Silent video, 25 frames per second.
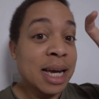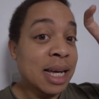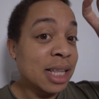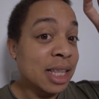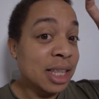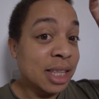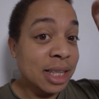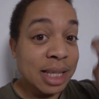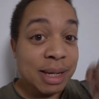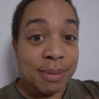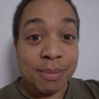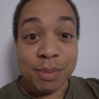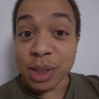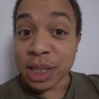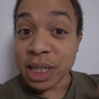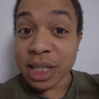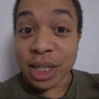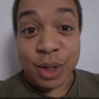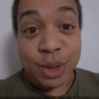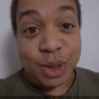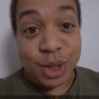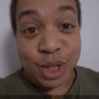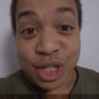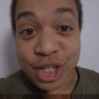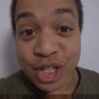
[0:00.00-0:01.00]
Then we didn't
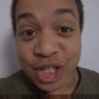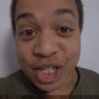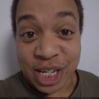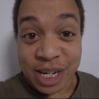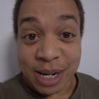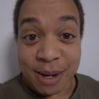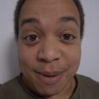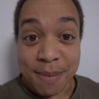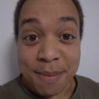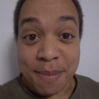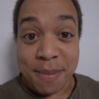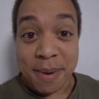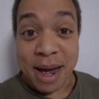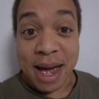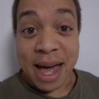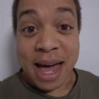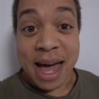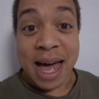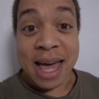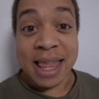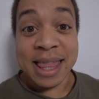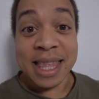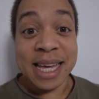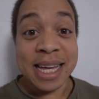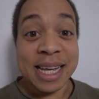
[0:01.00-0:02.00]
go to the gym.
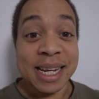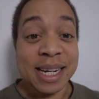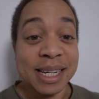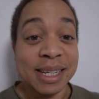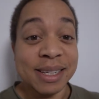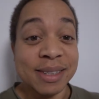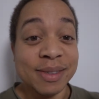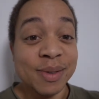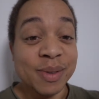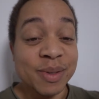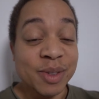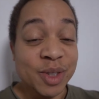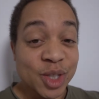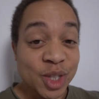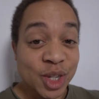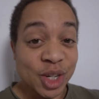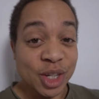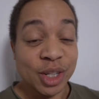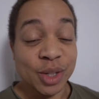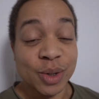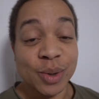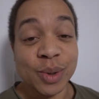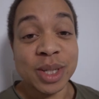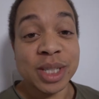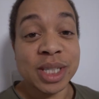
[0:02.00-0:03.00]
And then we just got
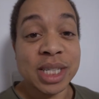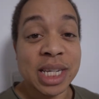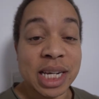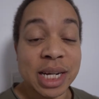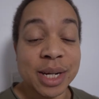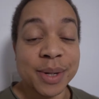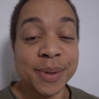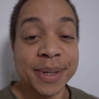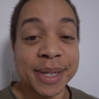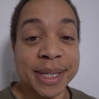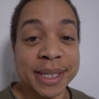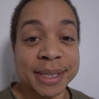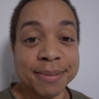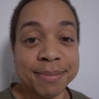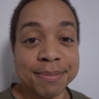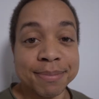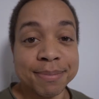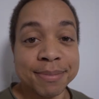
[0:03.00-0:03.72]
an order takeaway.